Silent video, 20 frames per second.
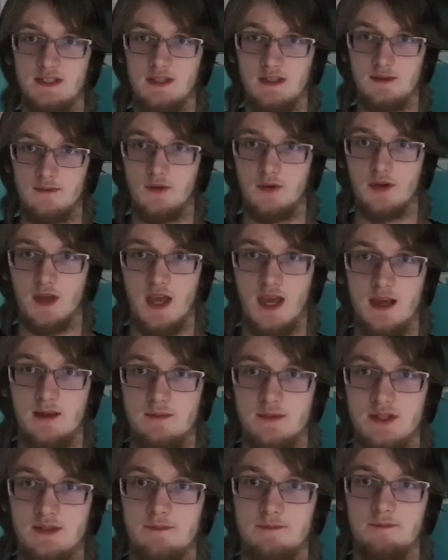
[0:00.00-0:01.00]
Evil
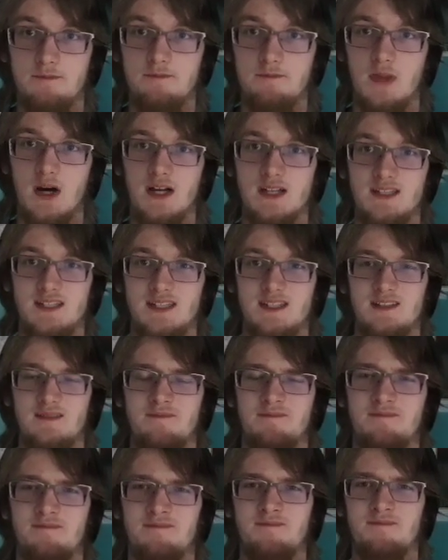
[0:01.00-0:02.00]
games, but
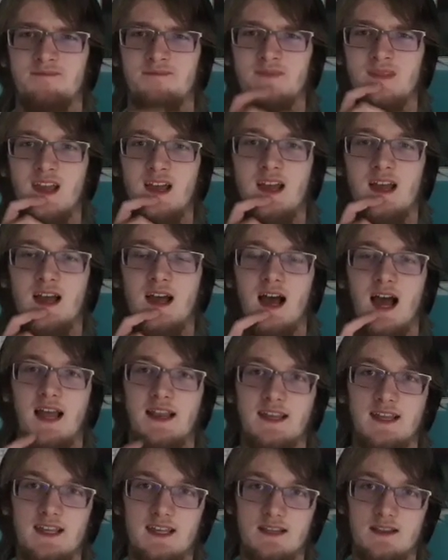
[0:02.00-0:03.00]
I
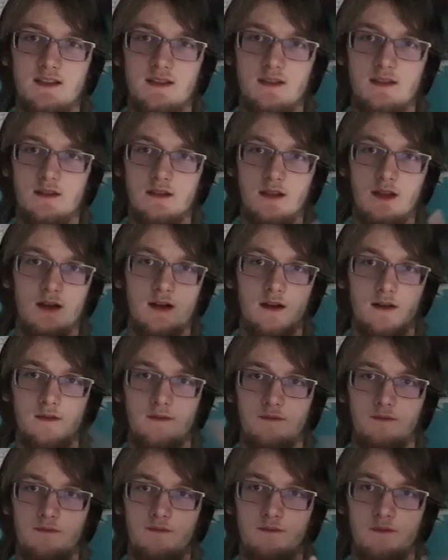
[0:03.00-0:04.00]
need the
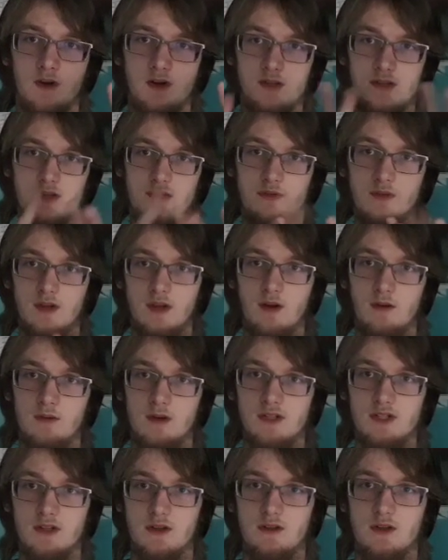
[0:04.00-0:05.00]
first three
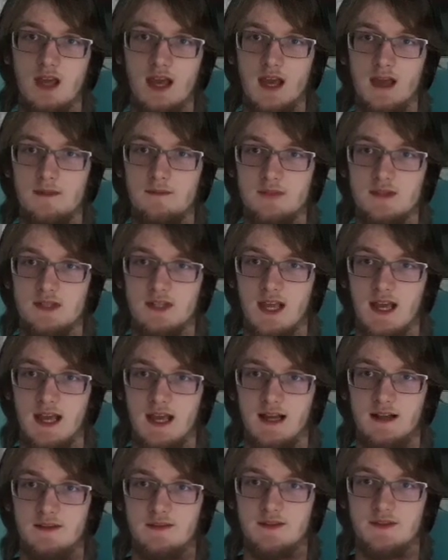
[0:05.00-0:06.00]
original games
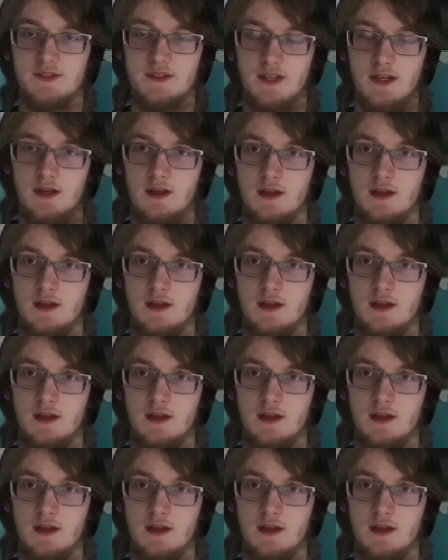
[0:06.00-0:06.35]
and